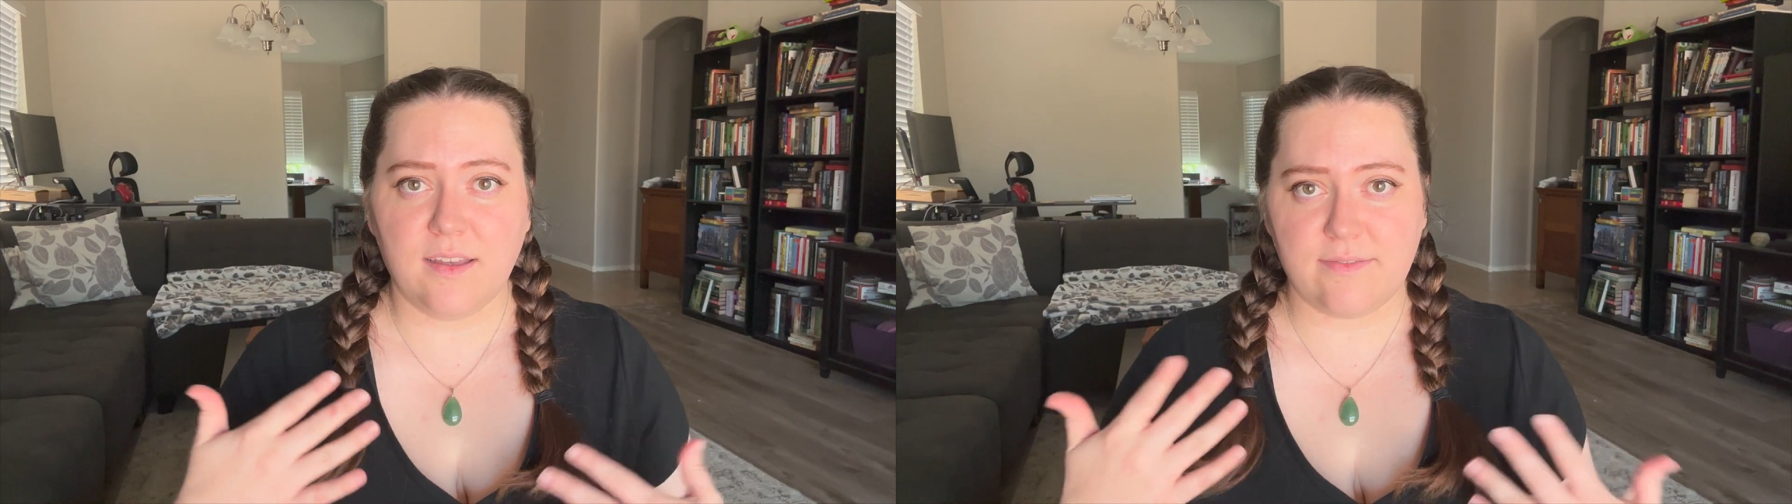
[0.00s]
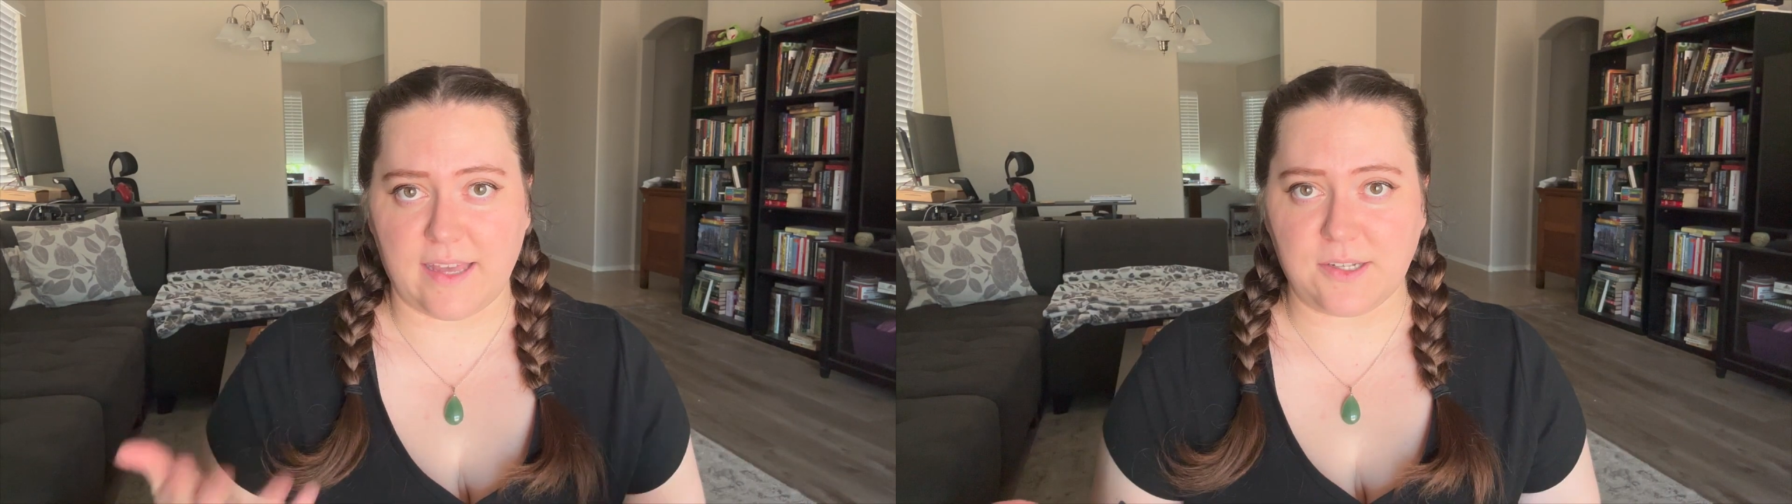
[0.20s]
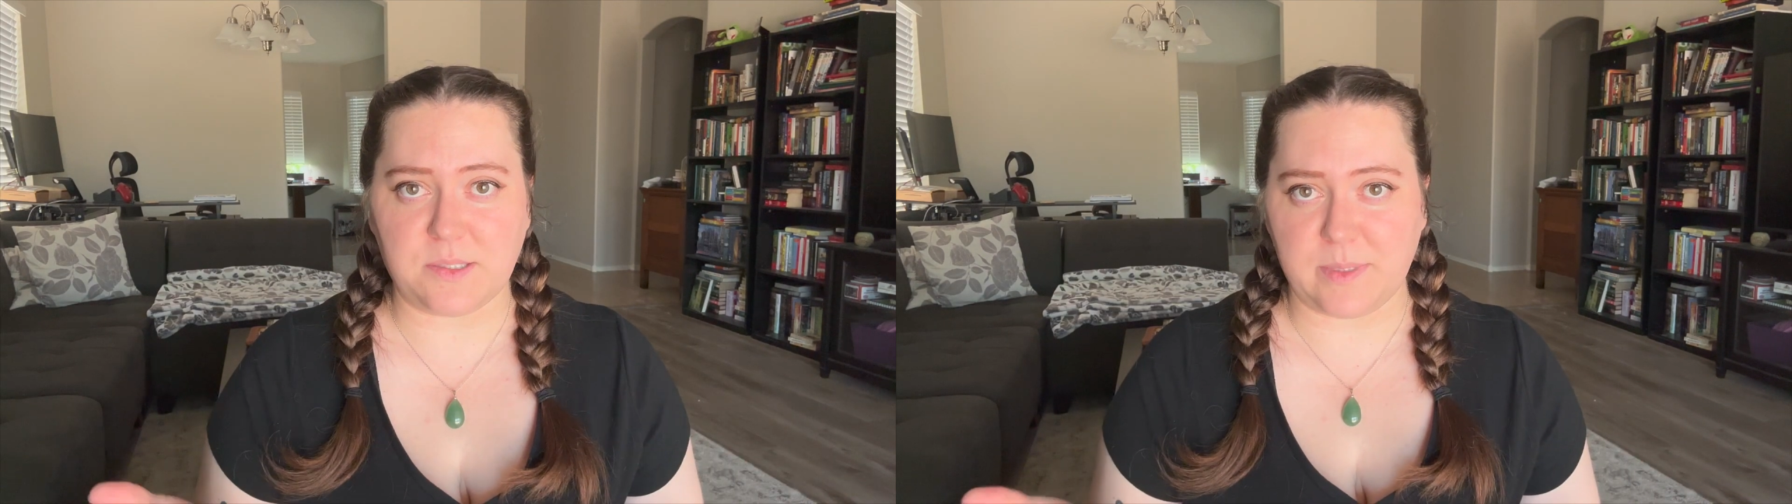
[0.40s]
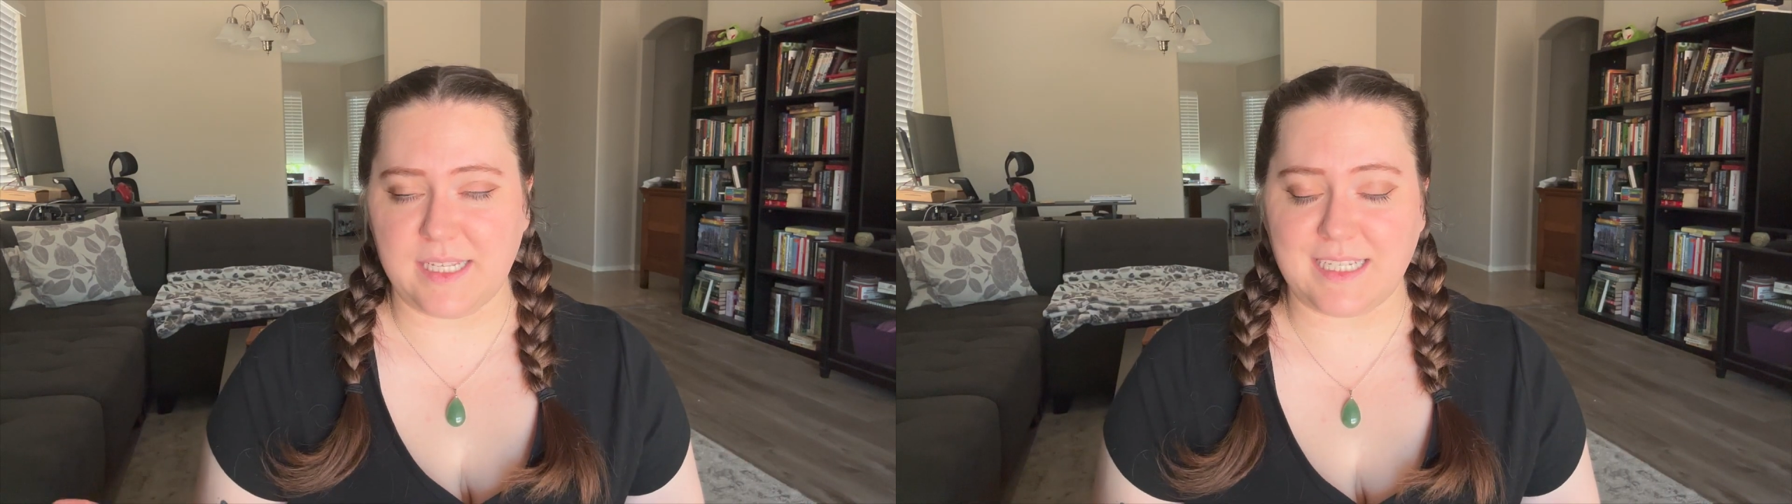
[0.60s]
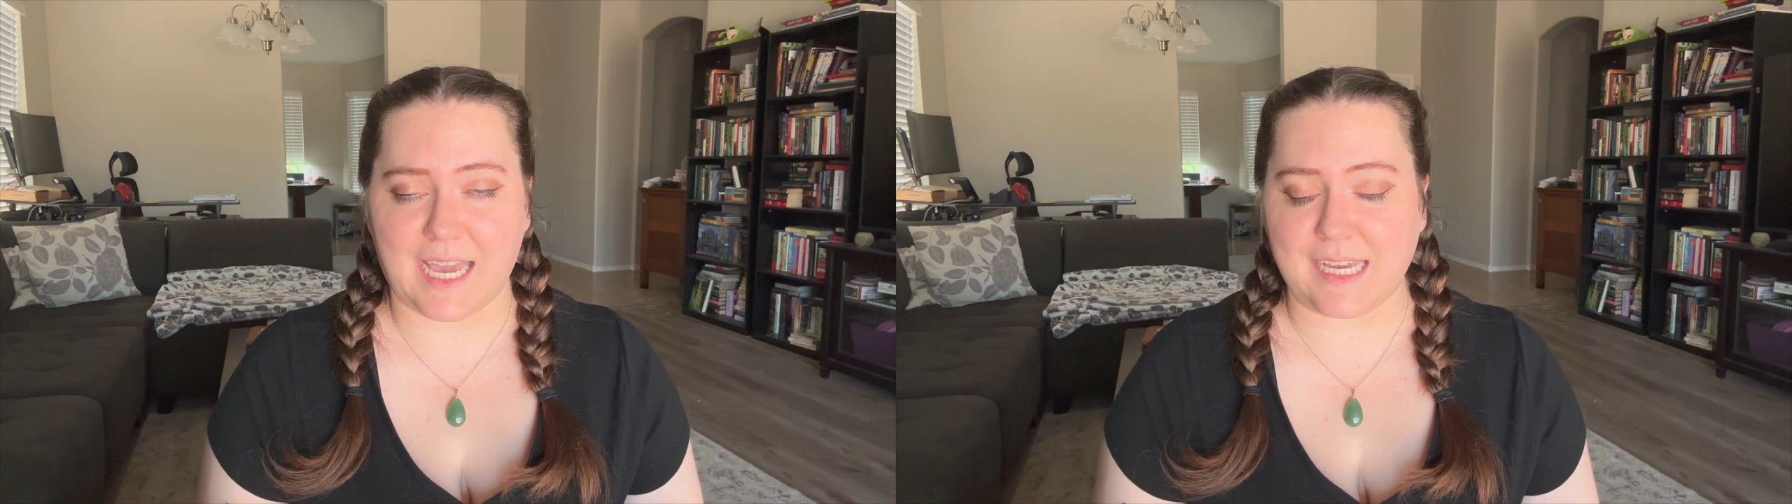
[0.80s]
found to be
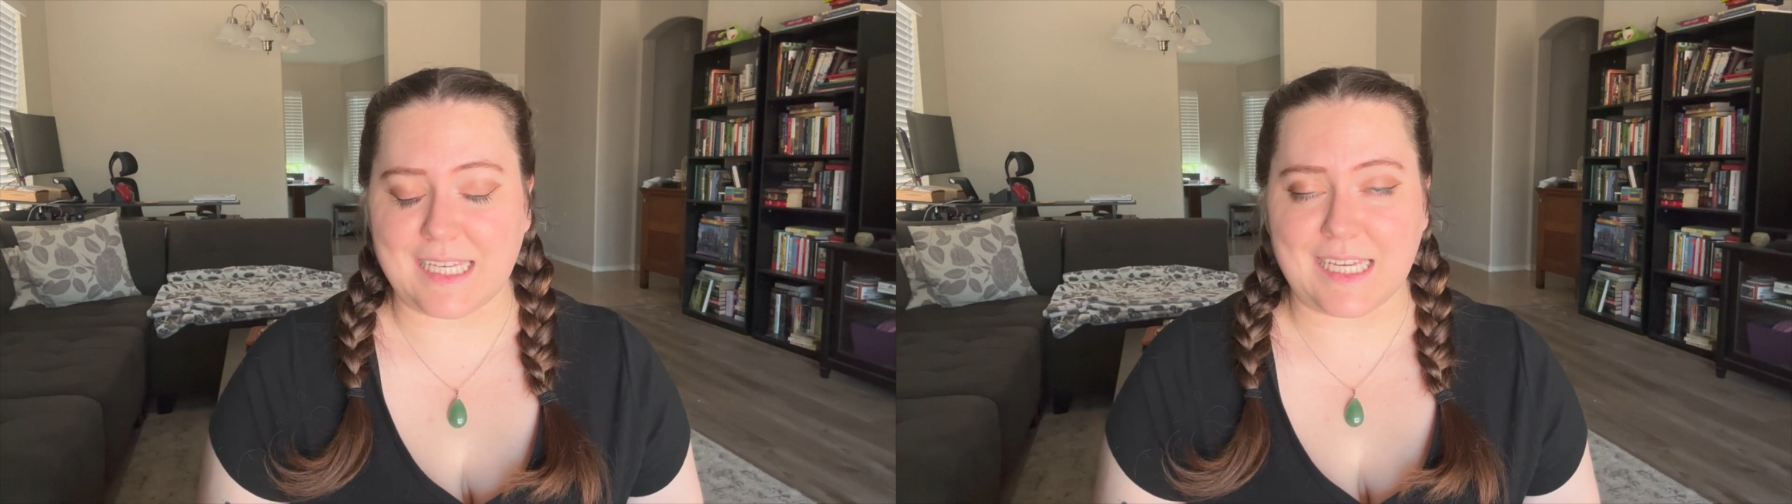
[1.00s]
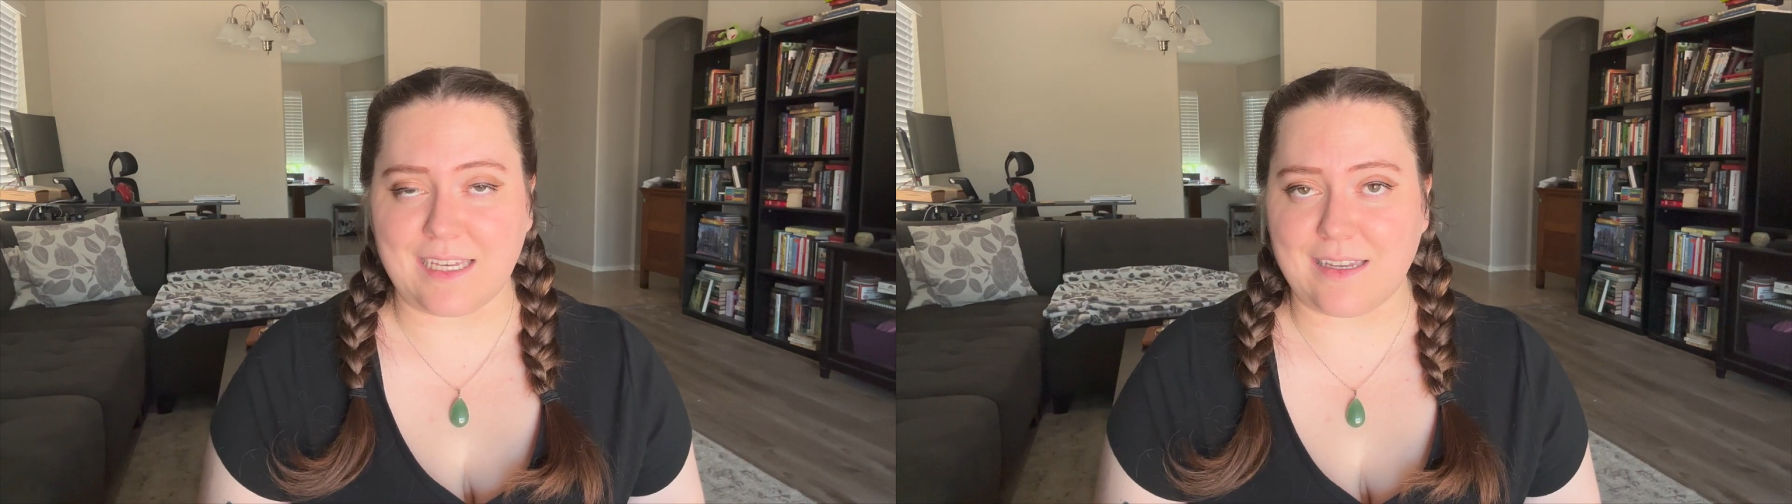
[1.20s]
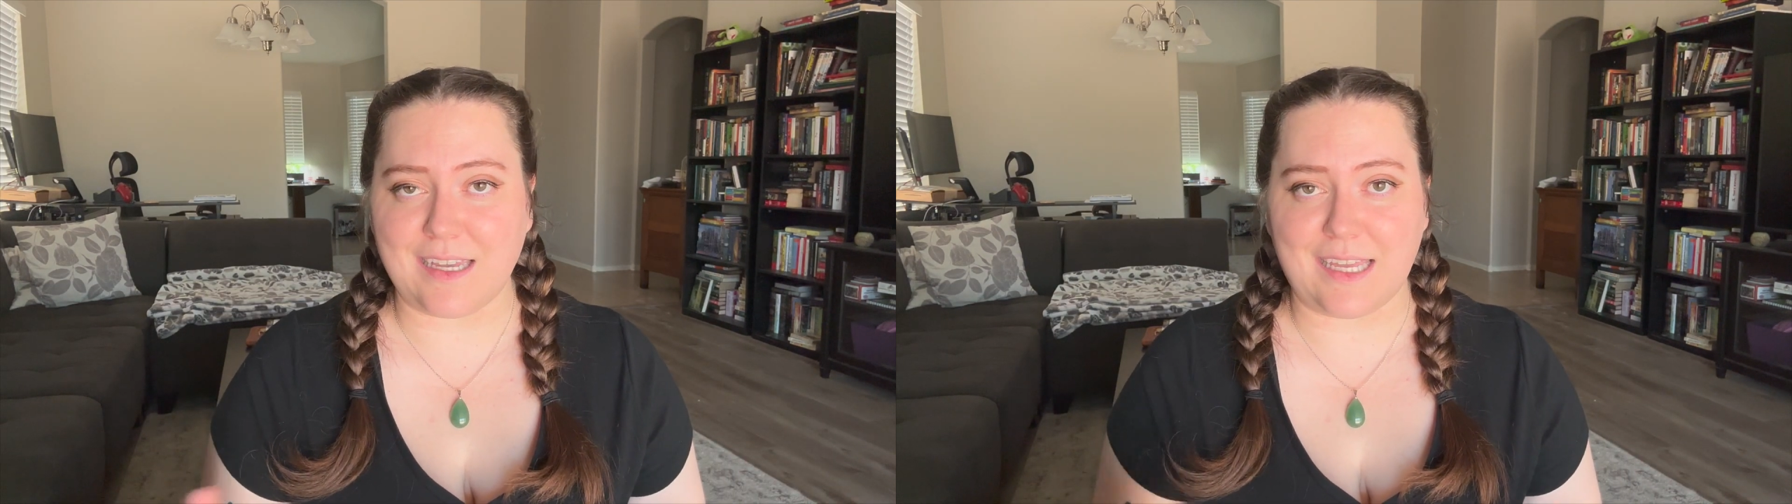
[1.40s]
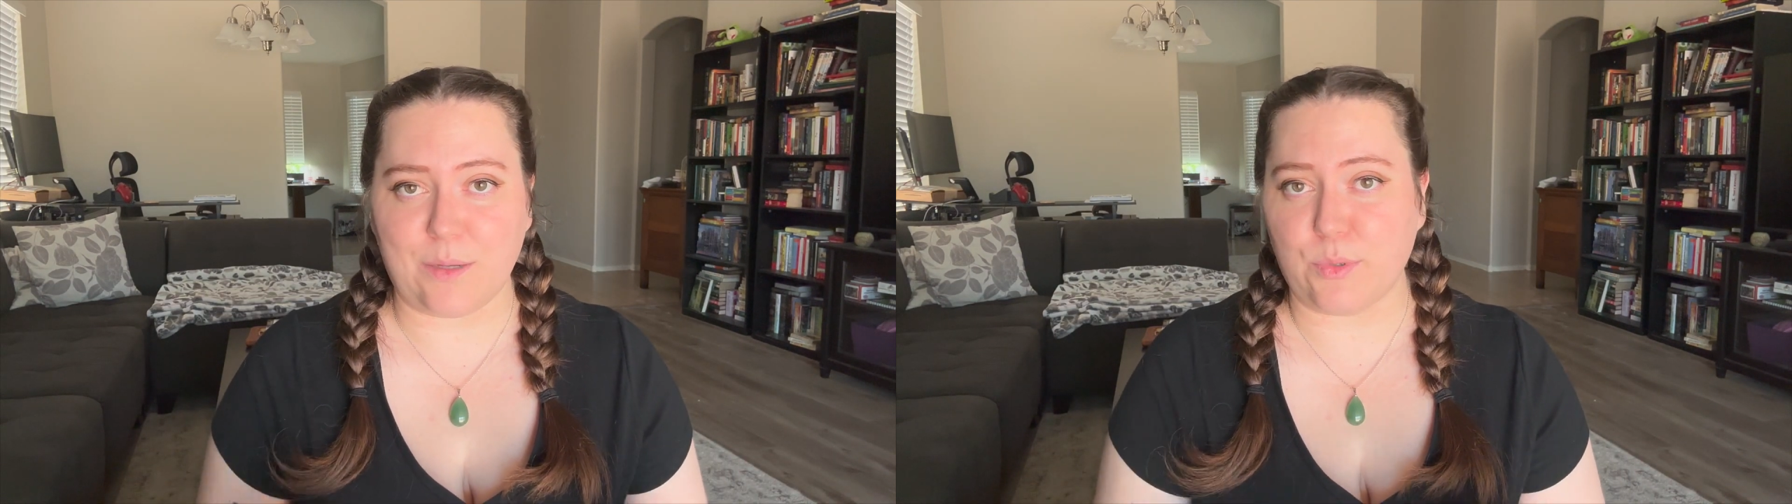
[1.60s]
attacking a